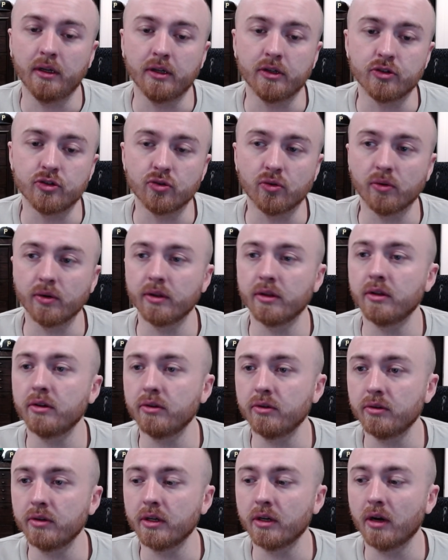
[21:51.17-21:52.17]
Enjoy the new
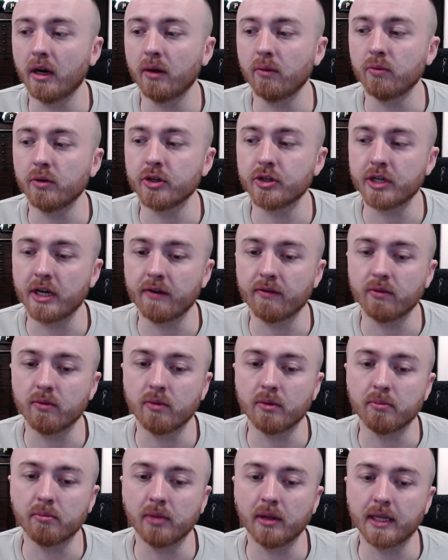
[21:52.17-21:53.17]
year. I wish
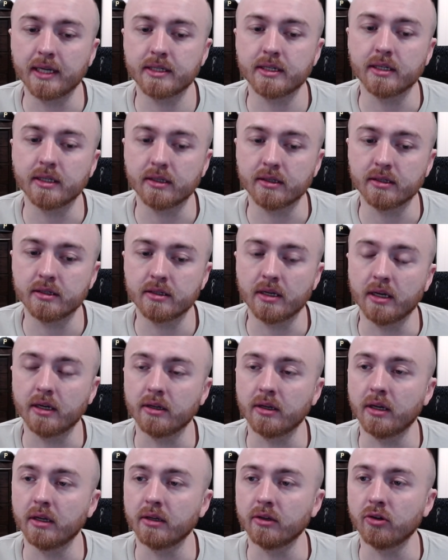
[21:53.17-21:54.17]
everyone blessings
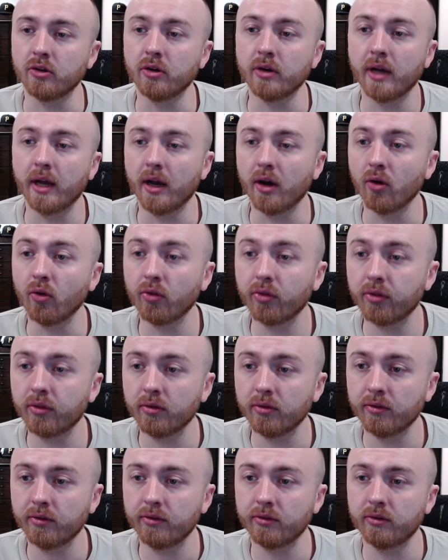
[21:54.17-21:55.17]
and good health
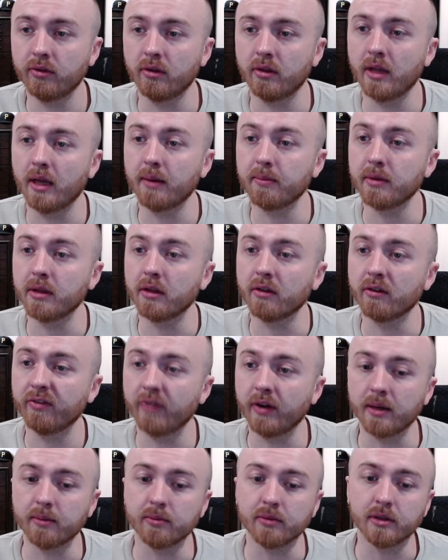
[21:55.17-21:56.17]
to them and their
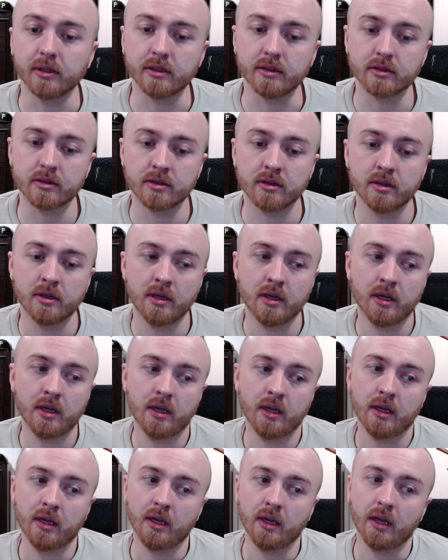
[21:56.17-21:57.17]
families.
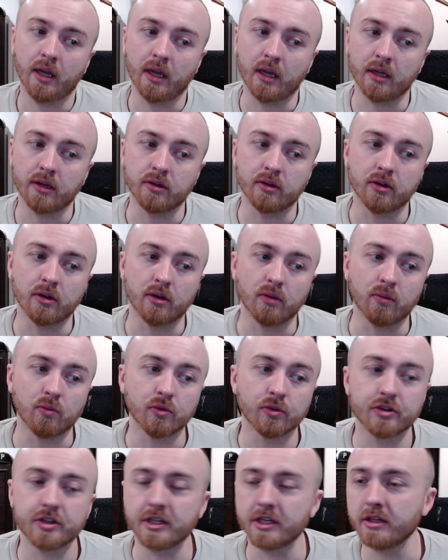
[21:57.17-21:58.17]
And we'll
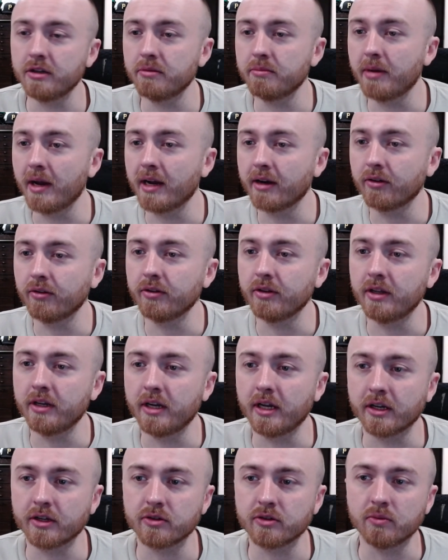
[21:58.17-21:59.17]
see you back on the
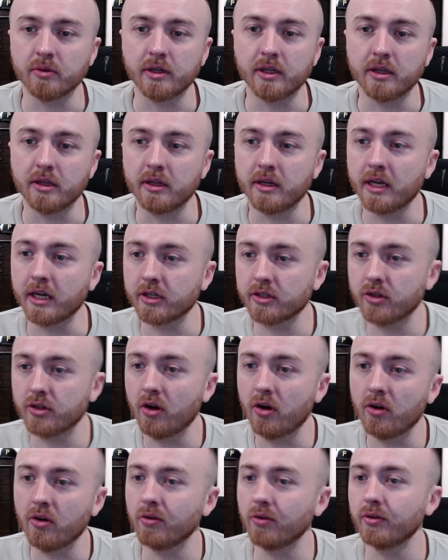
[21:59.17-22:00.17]
next one, in the next
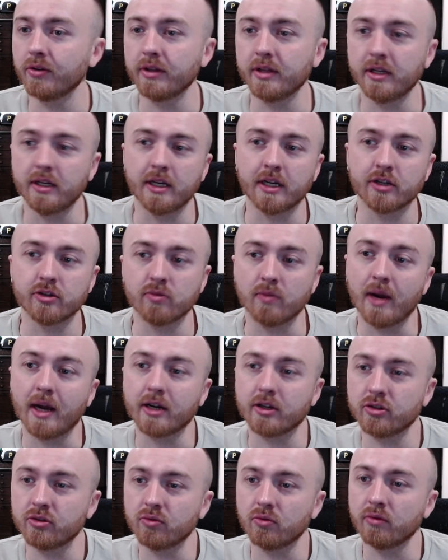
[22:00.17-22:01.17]
haul, or in the next rack
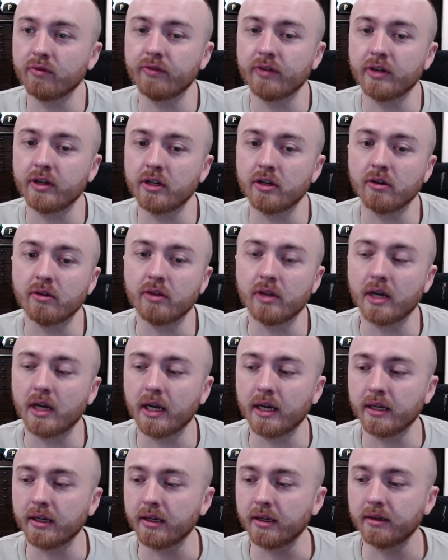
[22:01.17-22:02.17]
store video that
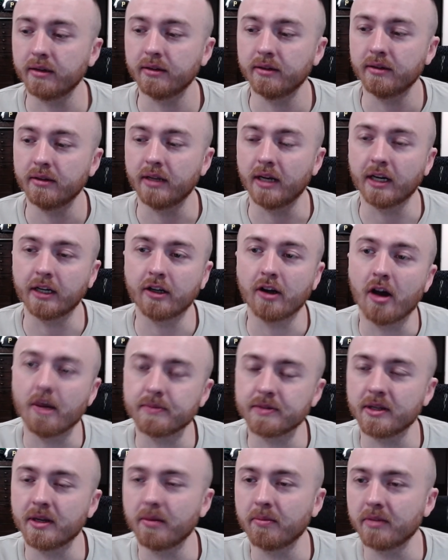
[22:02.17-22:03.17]
I cop
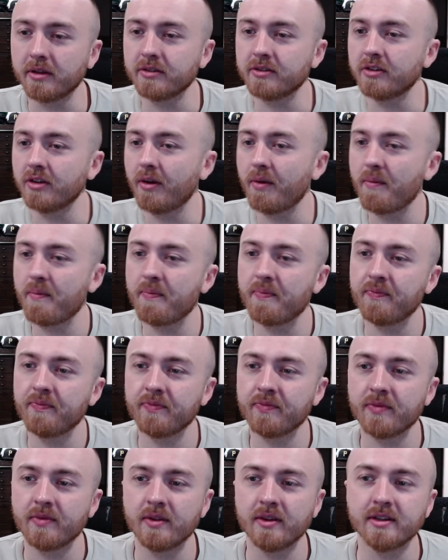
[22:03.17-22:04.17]
something. So
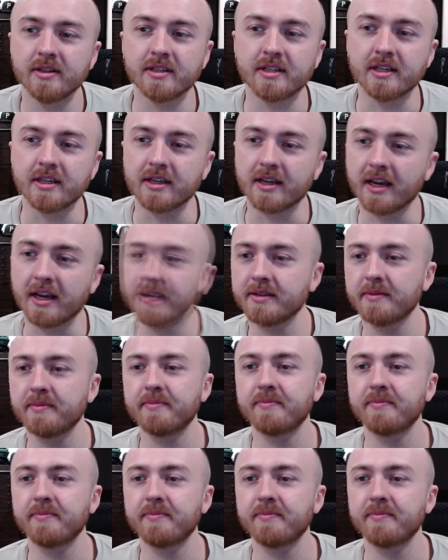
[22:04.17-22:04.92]
see you guys.